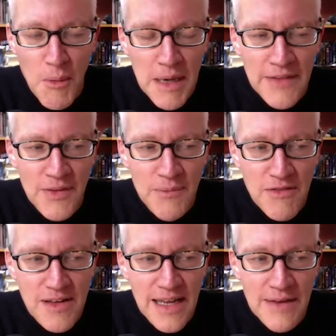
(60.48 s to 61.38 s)
probably the
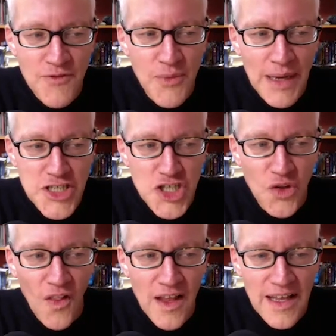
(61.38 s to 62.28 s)
most
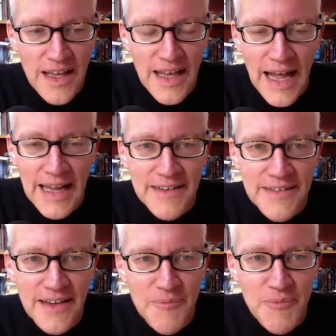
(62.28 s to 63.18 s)
influential
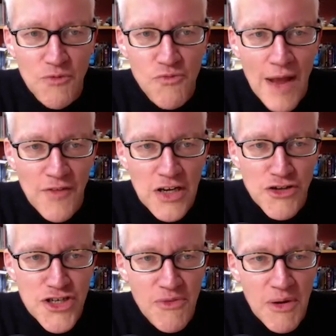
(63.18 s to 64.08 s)
and
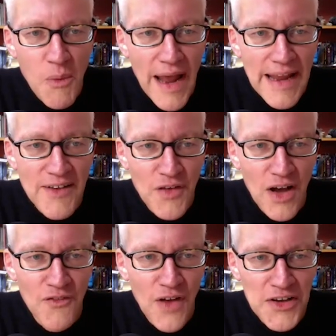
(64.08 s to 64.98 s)
revolutionary way
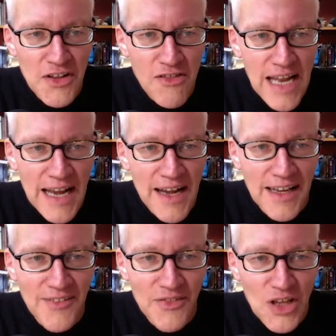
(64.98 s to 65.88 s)
of
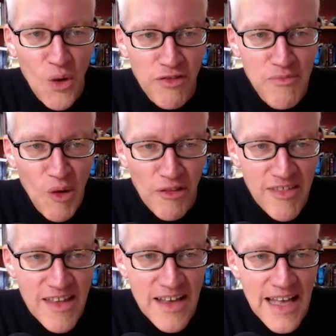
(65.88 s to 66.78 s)
understanding the
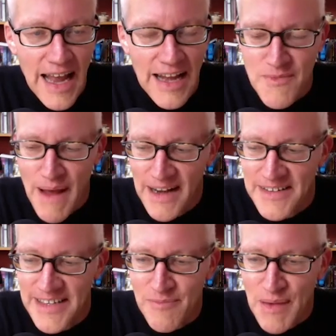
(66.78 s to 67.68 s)
cosmos and
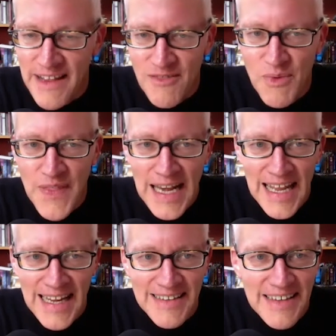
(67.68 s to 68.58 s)
humanity's place
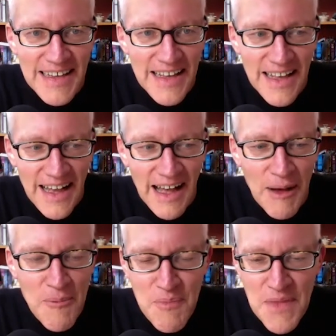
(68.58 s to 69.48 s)
within it
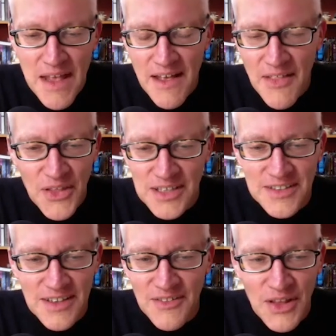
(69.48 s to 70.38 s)

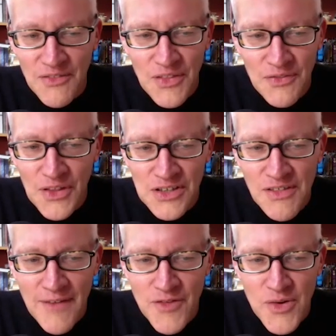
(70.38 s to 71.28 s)

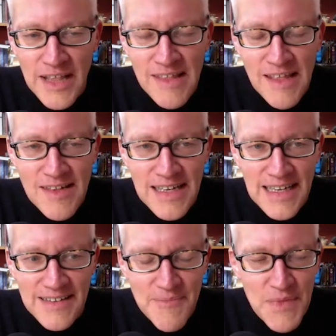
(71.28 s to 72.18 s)
that has ever
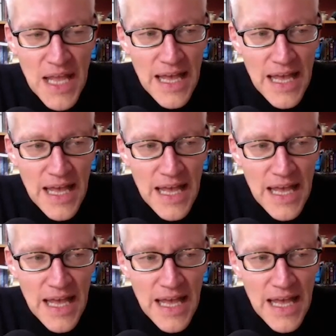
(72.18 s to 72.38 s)
existed,